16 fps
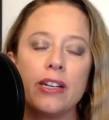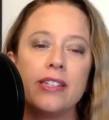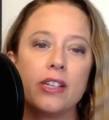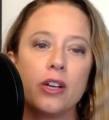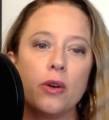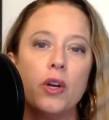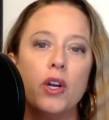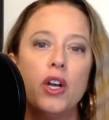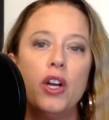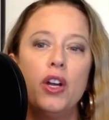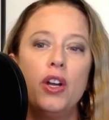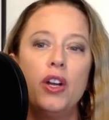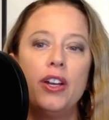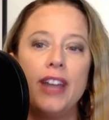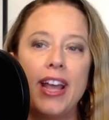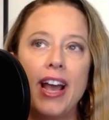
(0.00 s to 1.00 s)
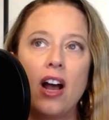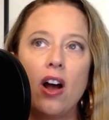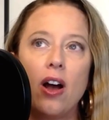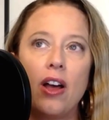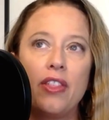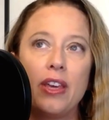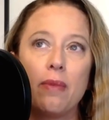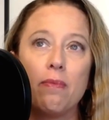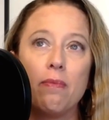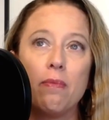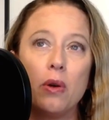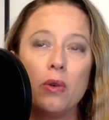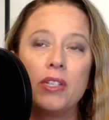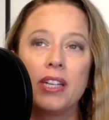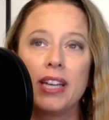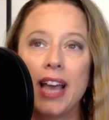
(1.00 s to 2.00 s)
So now I think
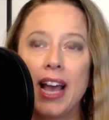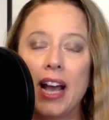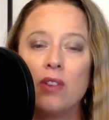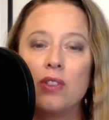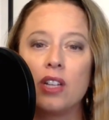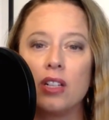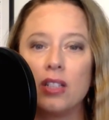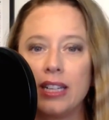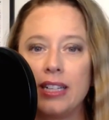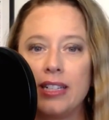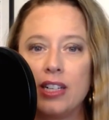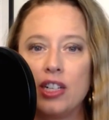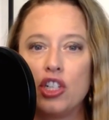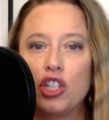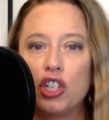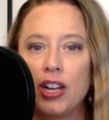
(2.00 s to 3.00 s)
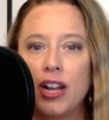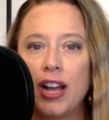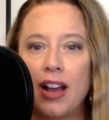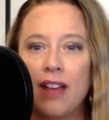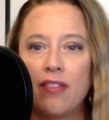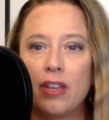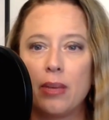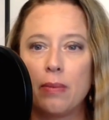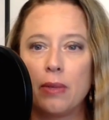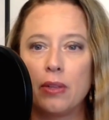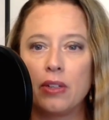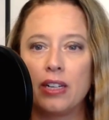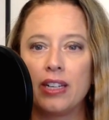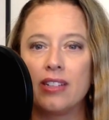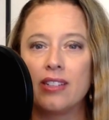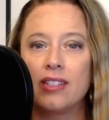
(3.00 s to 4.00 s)
most accounts on LinkedIn should have the
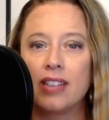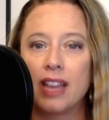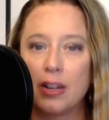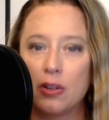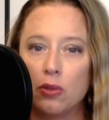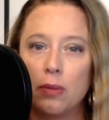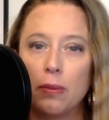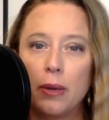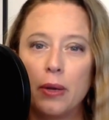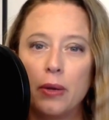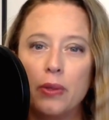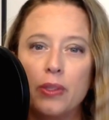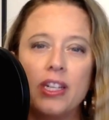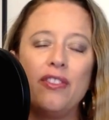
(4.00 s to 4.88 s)
ability to schedule a post.